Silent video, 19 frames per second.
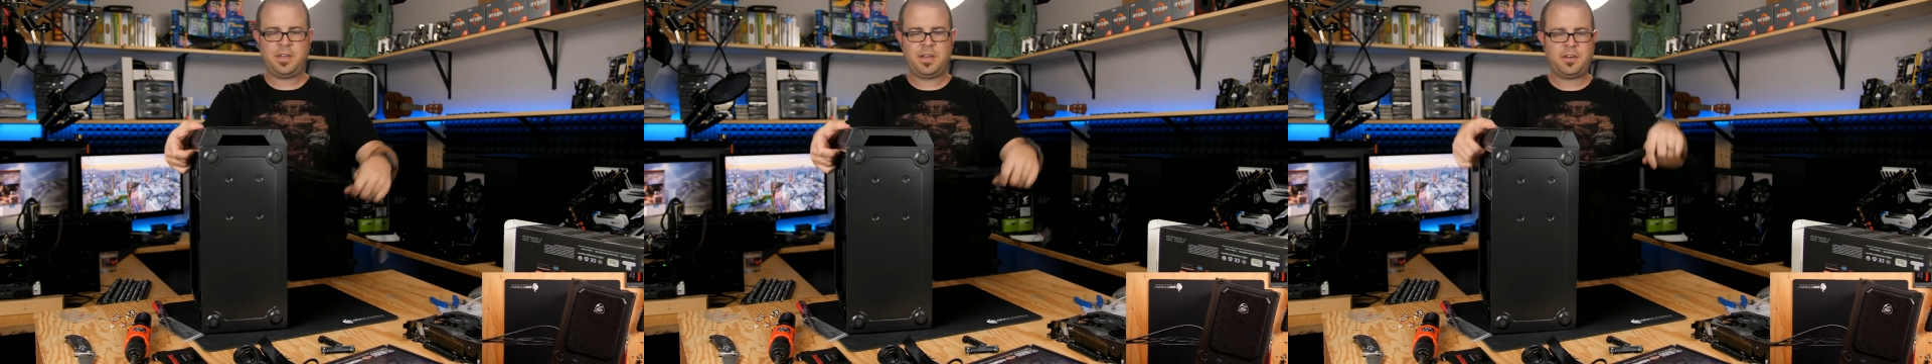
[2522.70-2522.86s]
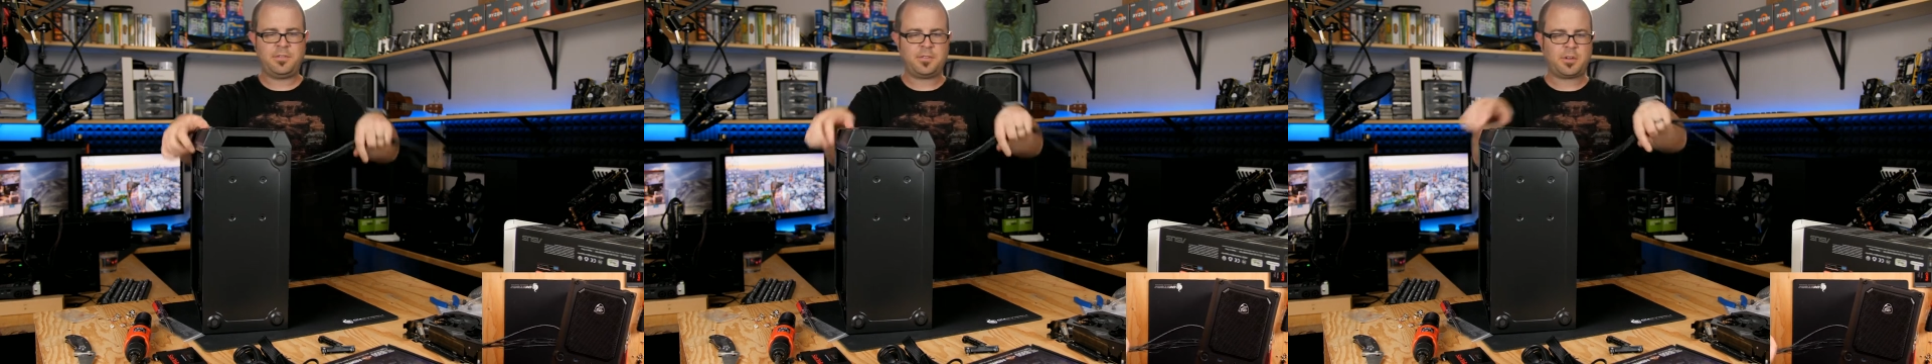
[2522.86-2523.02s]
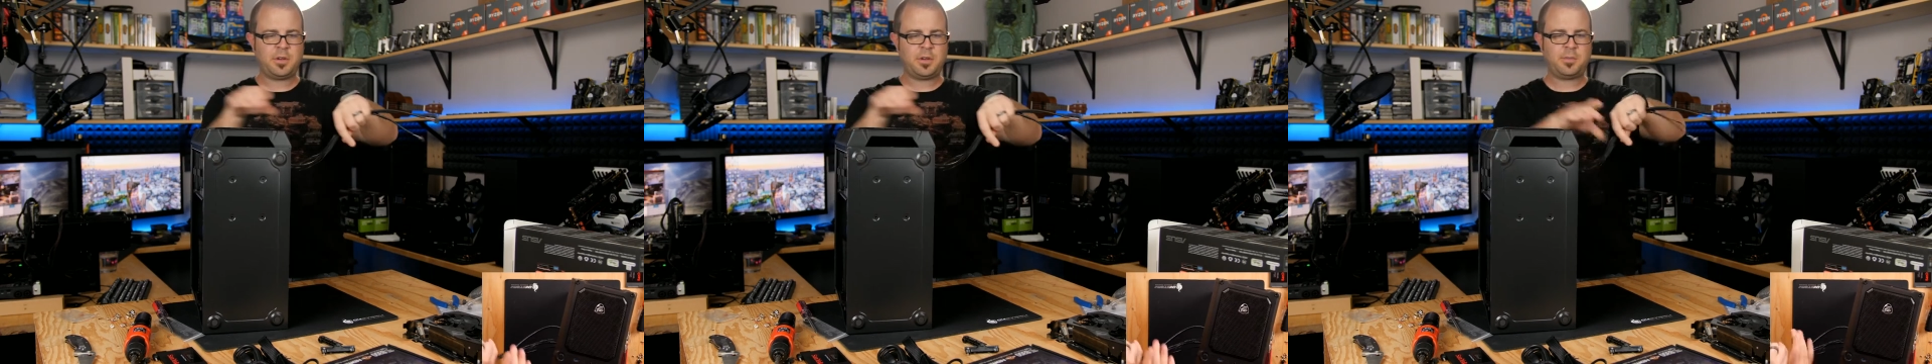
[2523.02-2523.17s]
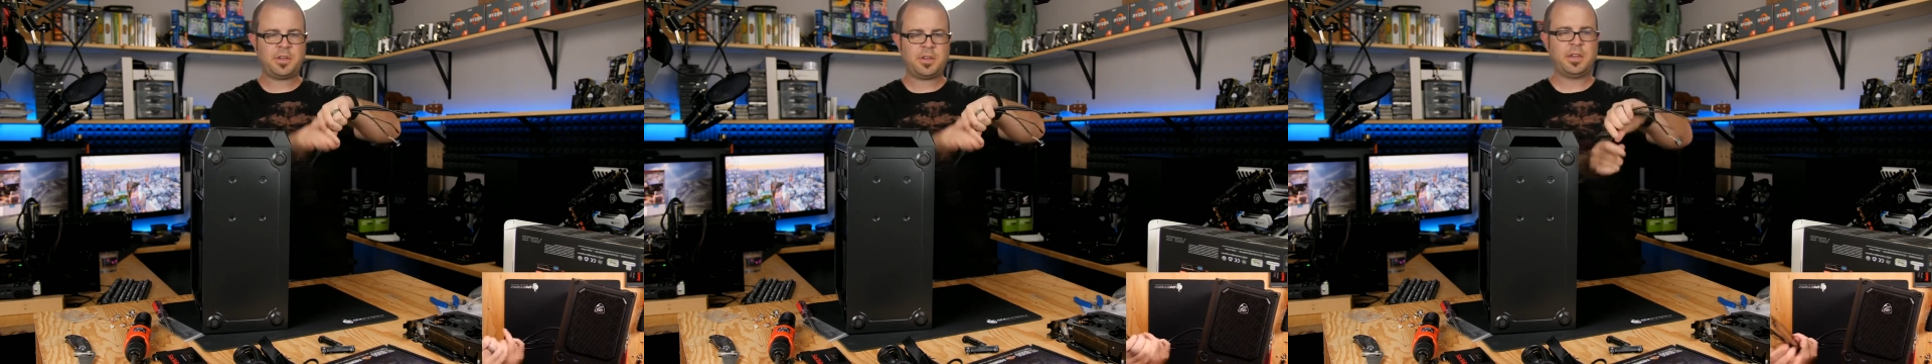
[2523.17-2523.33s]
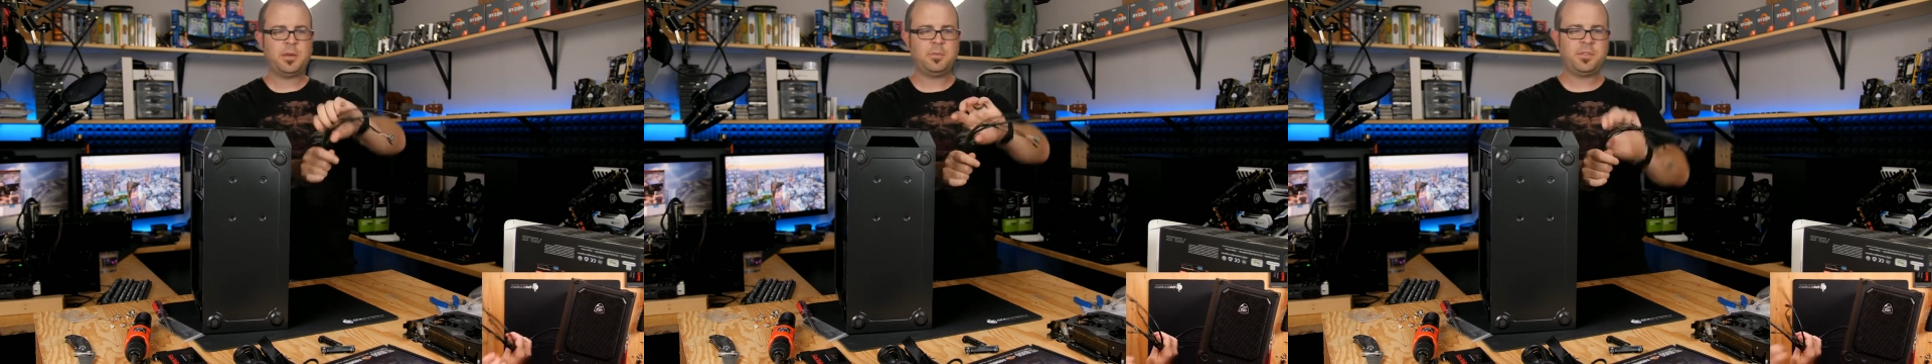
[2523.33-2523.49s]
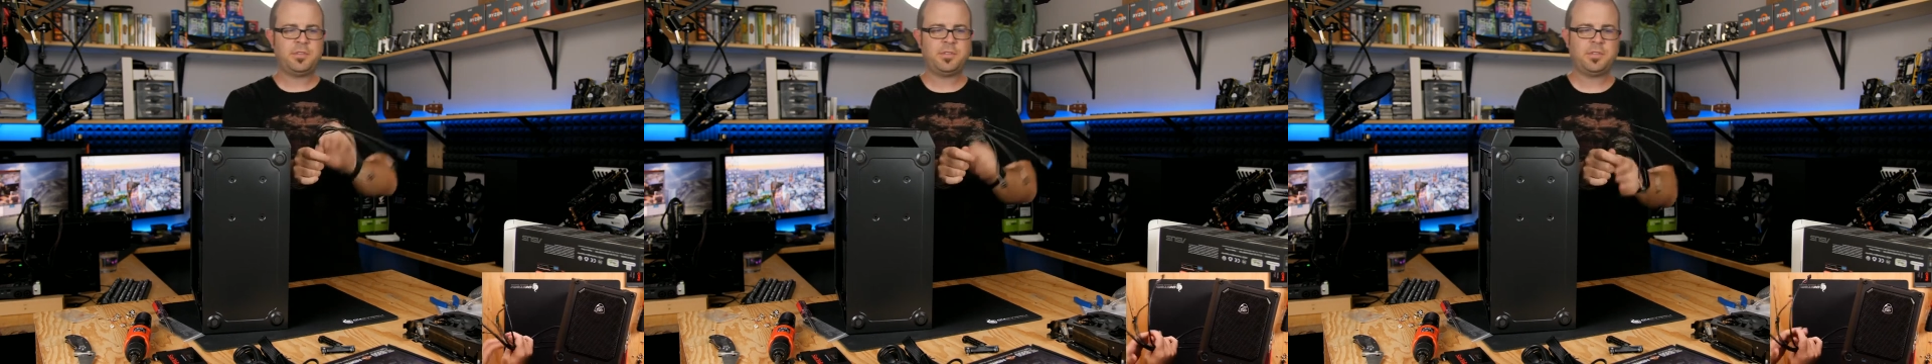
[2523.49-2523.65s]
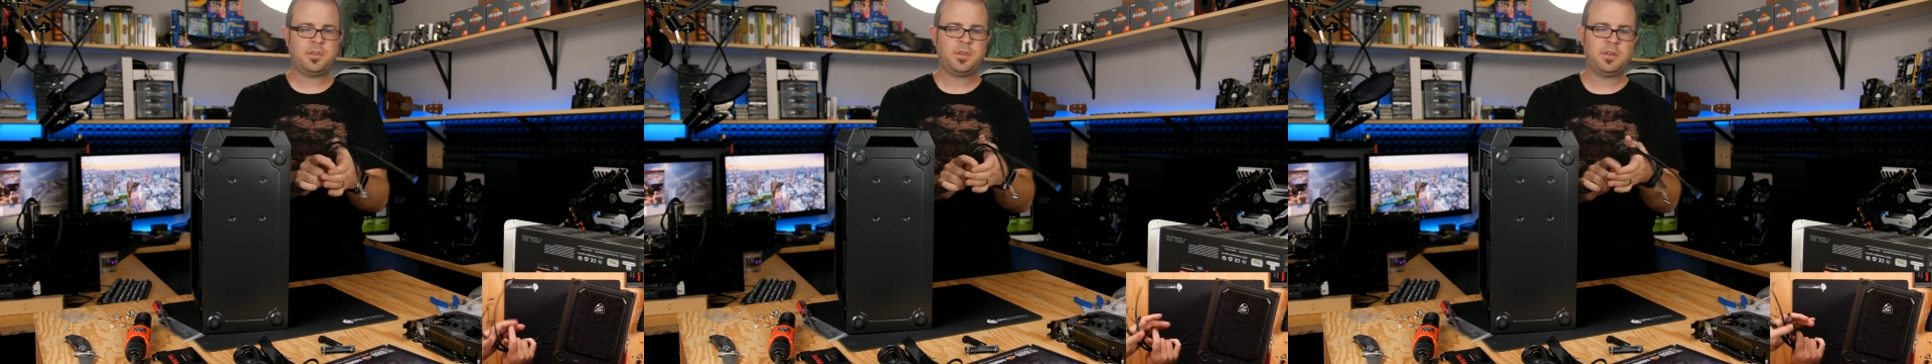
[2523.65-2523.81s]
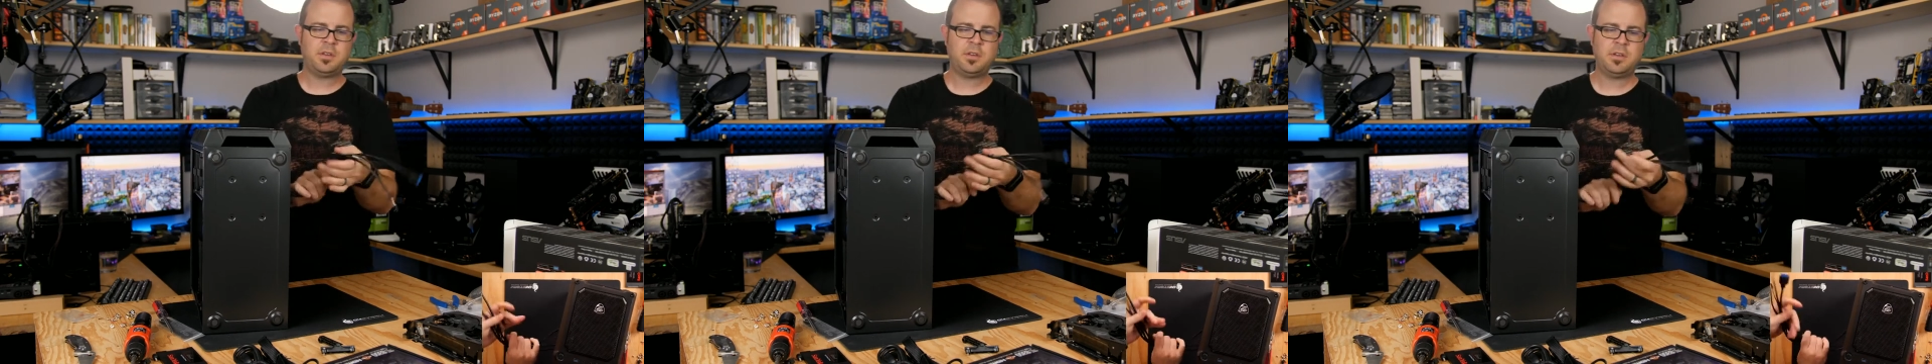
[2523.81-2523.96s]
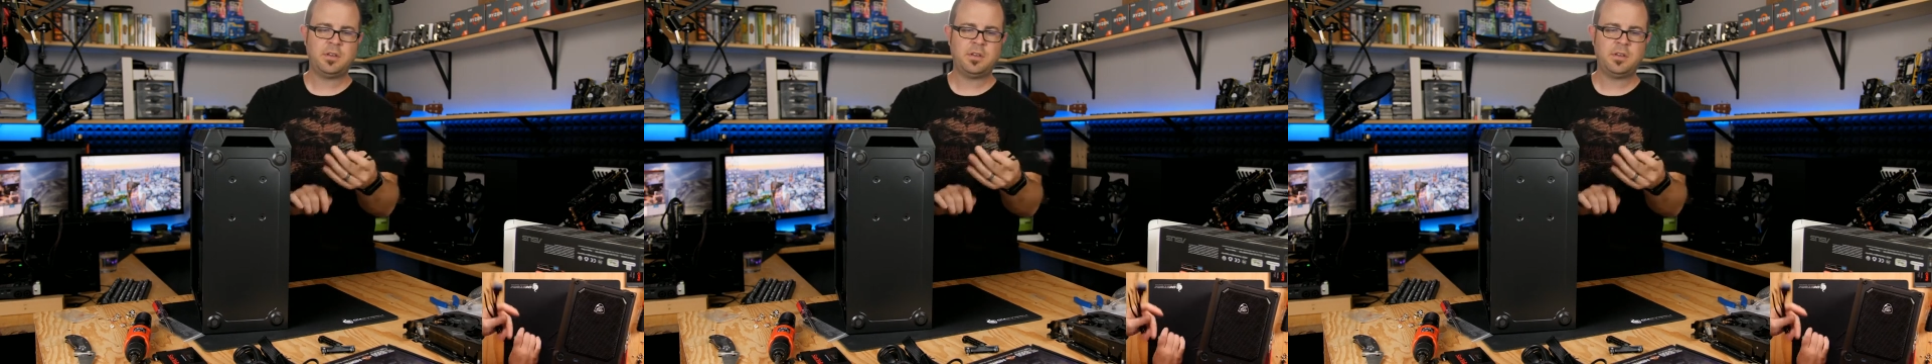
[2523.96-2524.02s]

have a grip of cables